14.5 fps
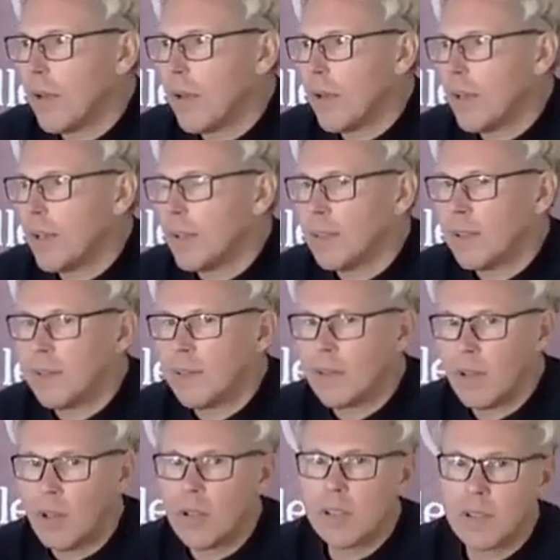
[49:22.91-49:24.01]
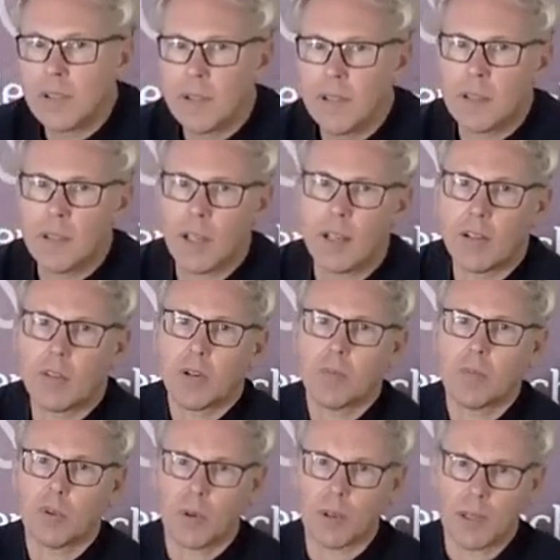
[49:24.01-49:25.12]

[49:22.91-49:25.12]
And it's not just a tightrope walk.